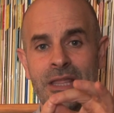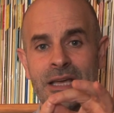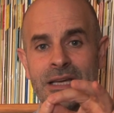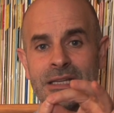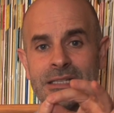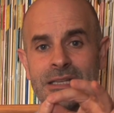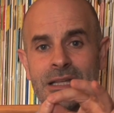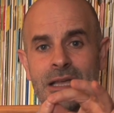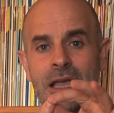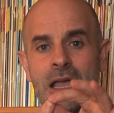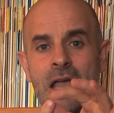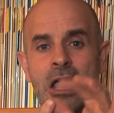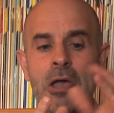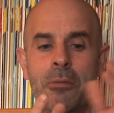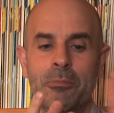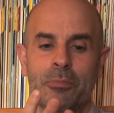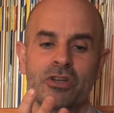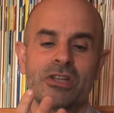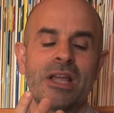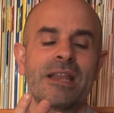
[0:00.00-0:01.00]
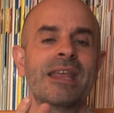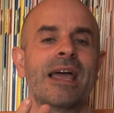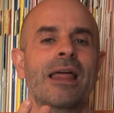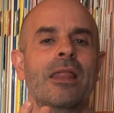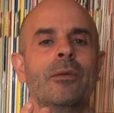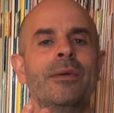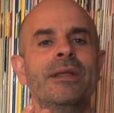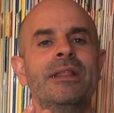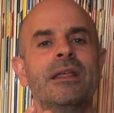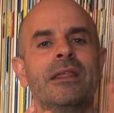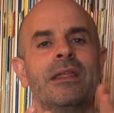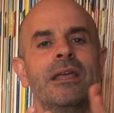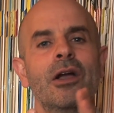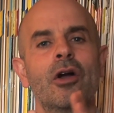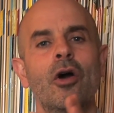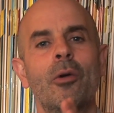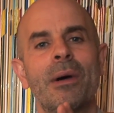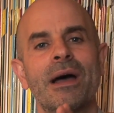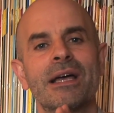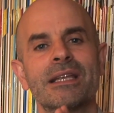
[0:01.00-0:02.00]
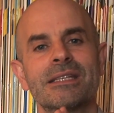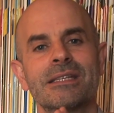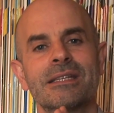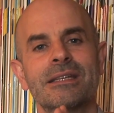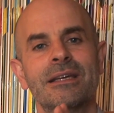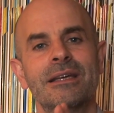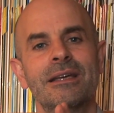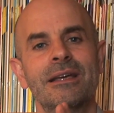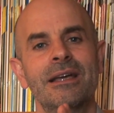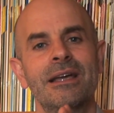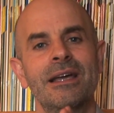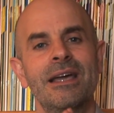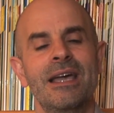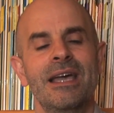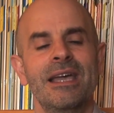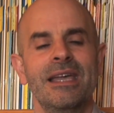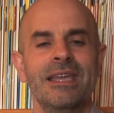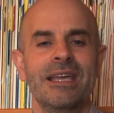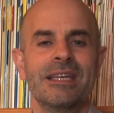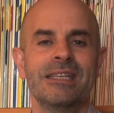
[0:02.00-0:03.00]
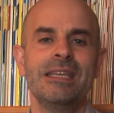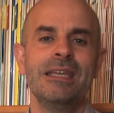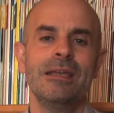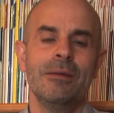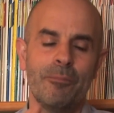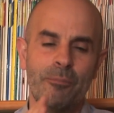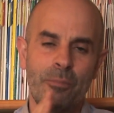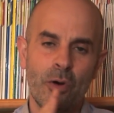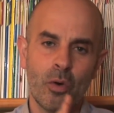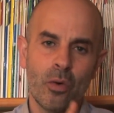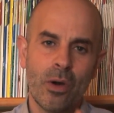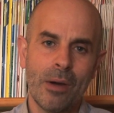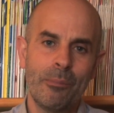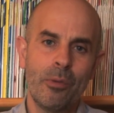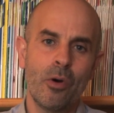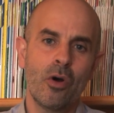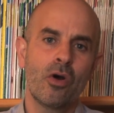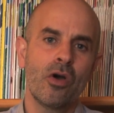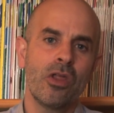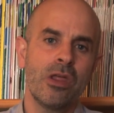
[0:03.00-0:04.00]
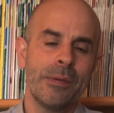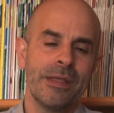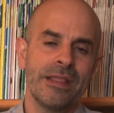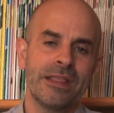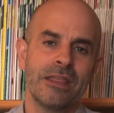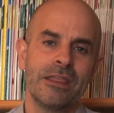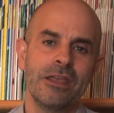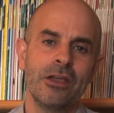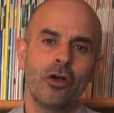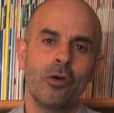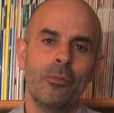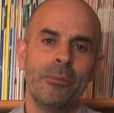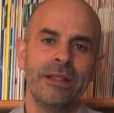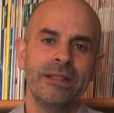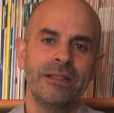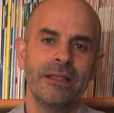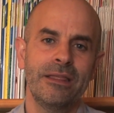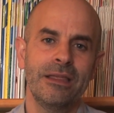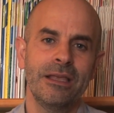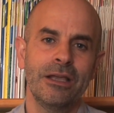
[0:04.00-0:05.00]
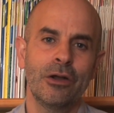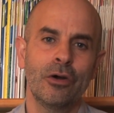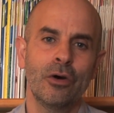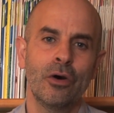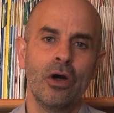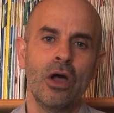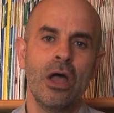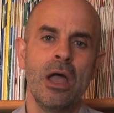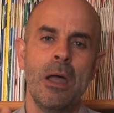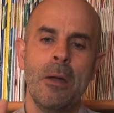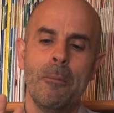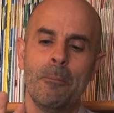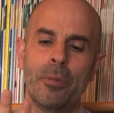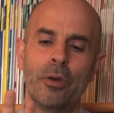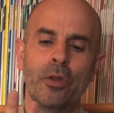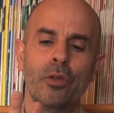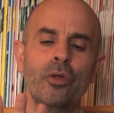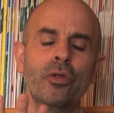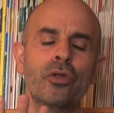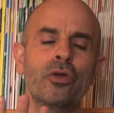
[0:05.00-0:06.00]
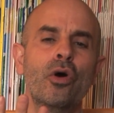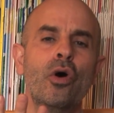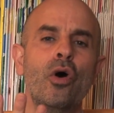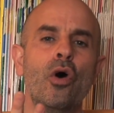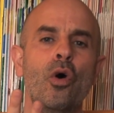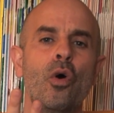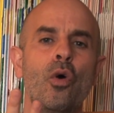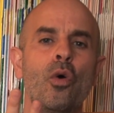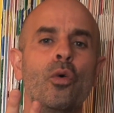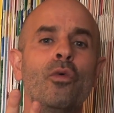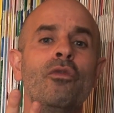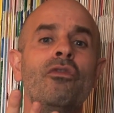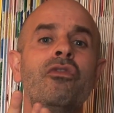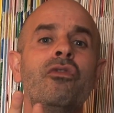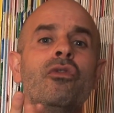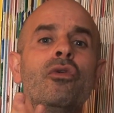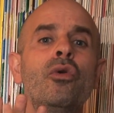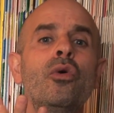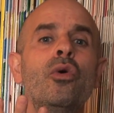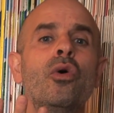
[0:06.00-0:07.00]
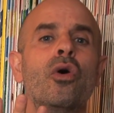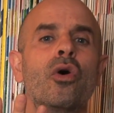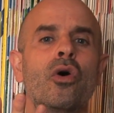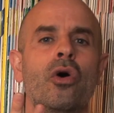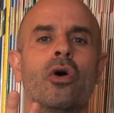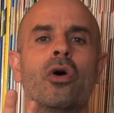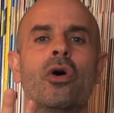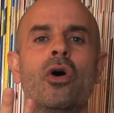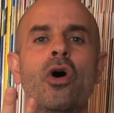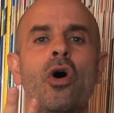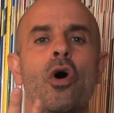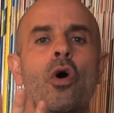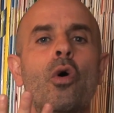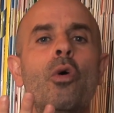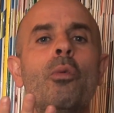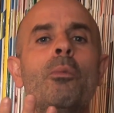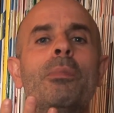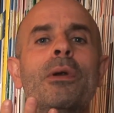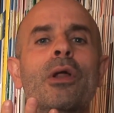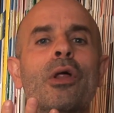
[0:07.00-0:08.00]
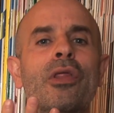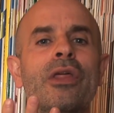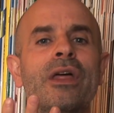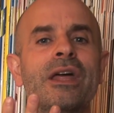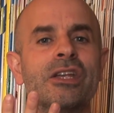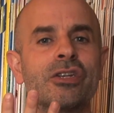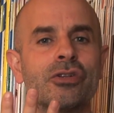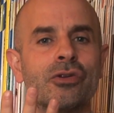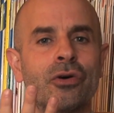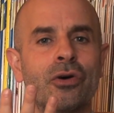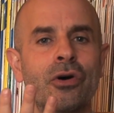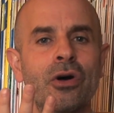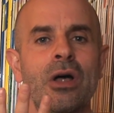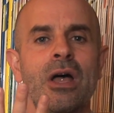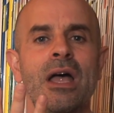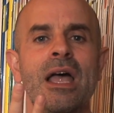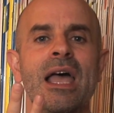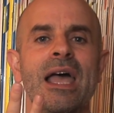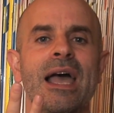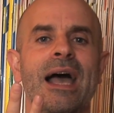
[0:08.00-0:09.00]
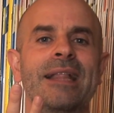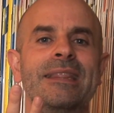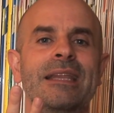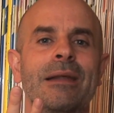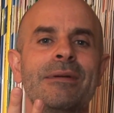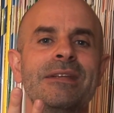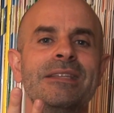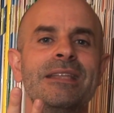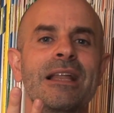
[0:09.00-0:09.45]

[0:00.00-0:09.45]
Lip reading: And this way, little by little, adding 25 new words at a time, students will create a system that runs smoothly and helps them study spelling more effectively.